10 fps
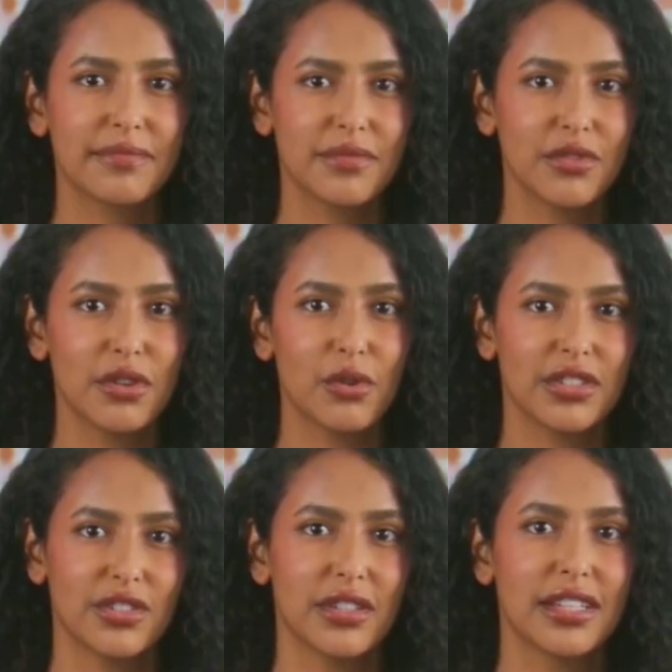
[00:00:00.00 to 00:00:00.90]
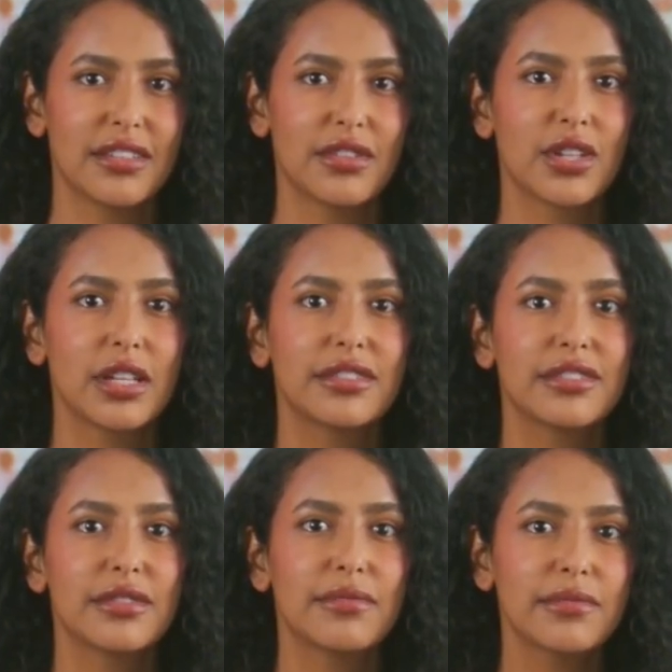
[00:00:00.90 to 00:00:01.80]
So the question isn't
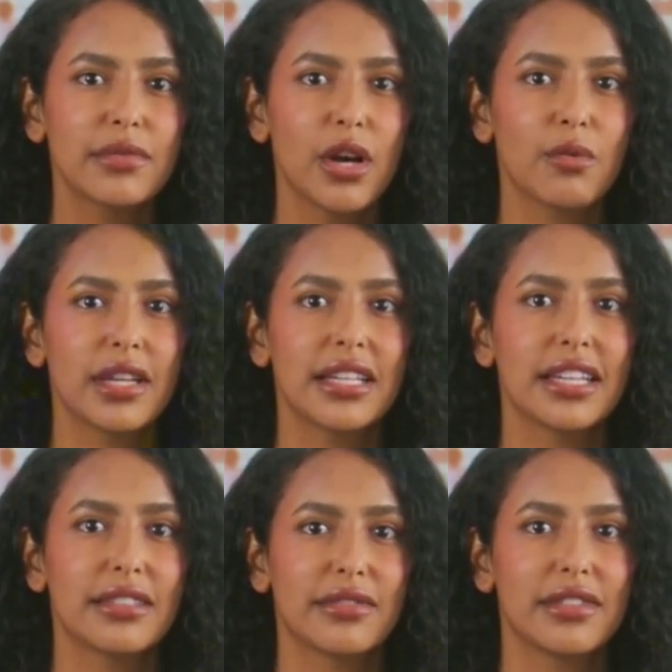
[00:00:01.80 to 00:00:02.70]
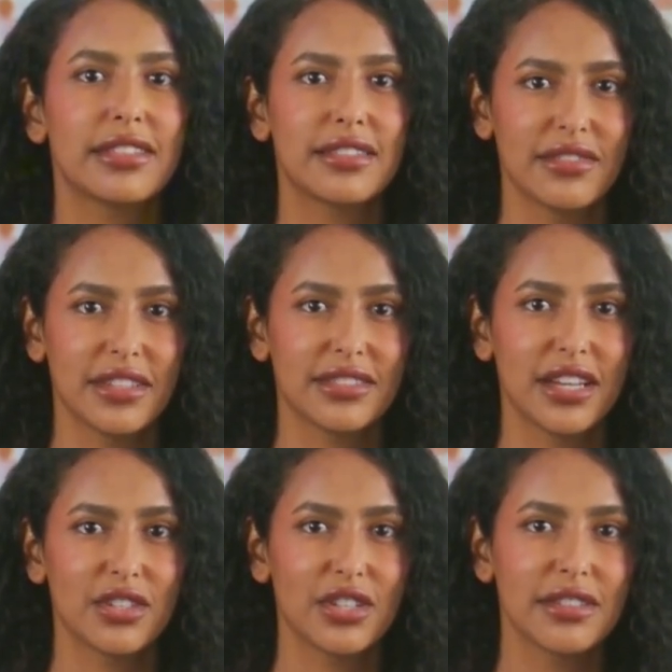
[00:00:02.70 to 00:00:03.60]
just, are we in the sixth
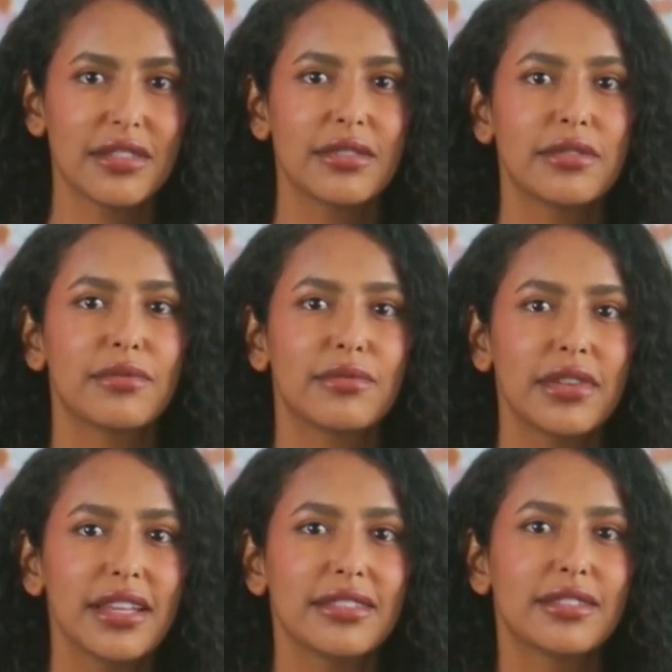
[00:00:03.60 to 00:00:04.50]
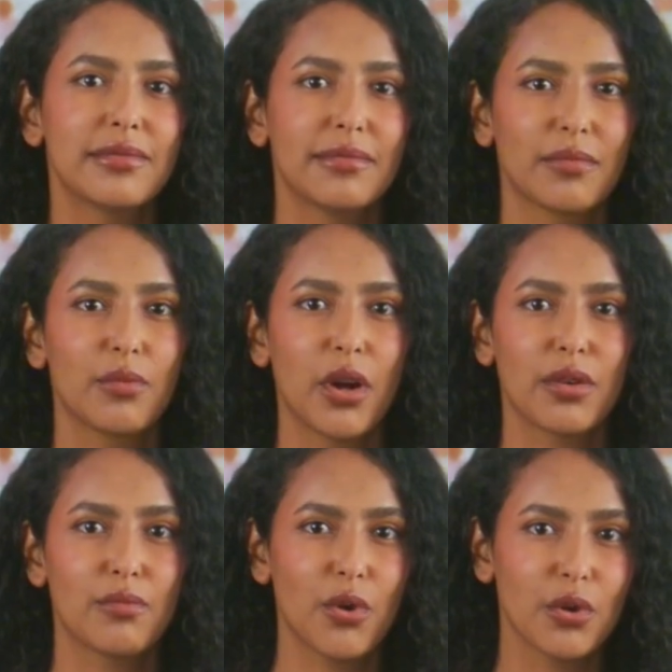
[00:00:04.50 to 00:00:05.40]
extinction? It's,
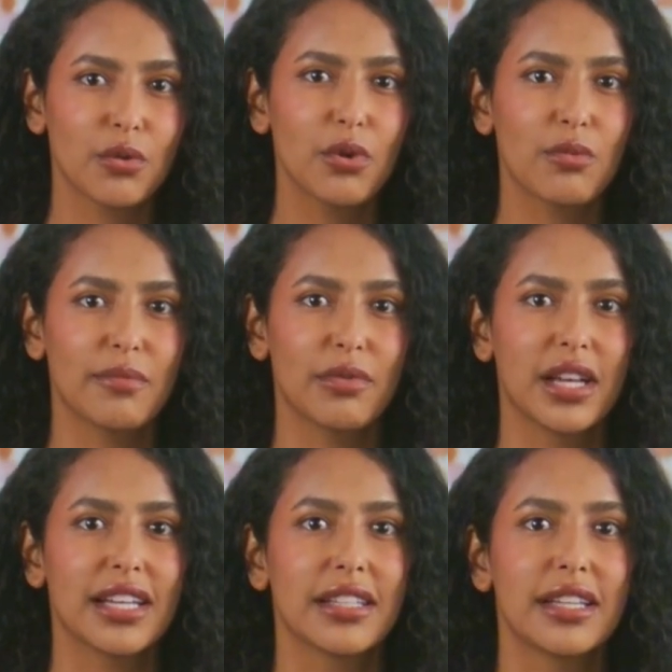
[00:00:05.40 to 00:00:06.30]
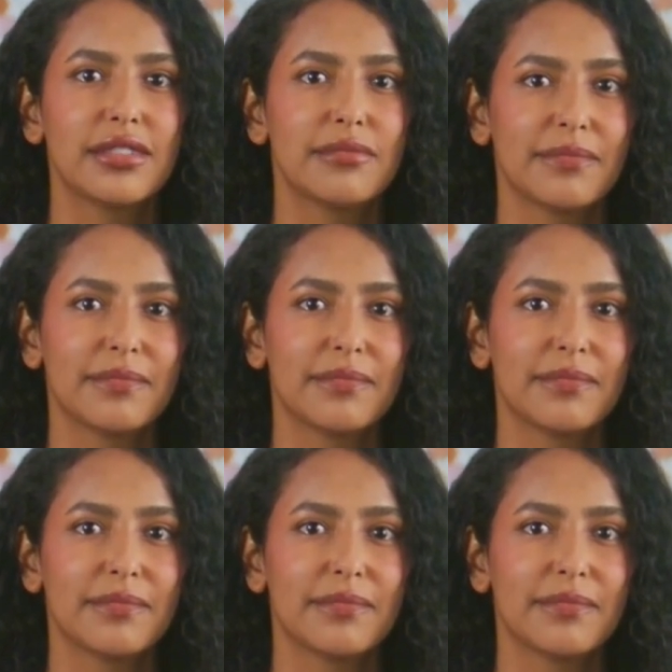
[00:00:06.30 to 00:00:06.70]
what role will we play in it?